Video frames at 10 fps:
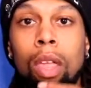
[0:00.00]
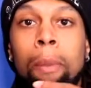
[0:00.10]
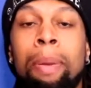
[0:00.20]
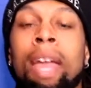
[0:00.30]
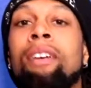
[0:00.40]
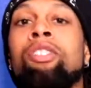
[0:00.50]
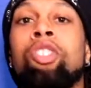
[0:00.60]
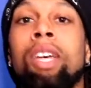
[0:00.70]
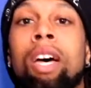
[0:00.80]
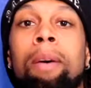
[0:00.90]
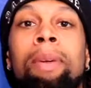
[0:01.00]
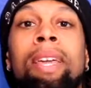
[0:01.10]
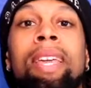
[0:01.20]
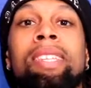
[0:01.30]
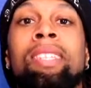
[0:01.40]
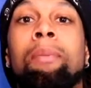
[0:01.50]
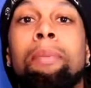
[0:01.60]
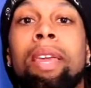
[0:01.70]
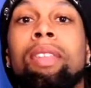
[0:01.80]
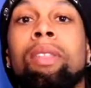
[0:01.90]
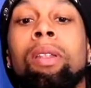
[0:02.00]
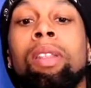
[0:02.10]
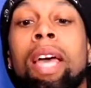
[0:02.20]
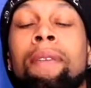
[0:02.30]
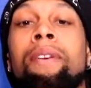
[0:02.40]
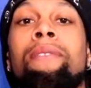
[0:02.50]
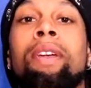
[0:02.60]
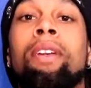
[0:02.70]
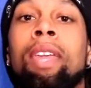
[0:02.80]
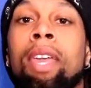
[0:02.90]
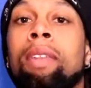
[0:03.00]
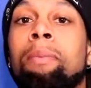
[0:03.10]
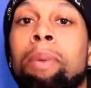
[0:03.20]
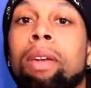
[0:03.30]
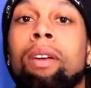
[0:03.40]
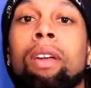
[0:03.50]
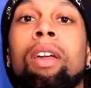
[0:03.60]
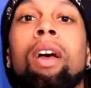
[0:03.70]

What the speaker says: a parent's job is to make the life of their kid better.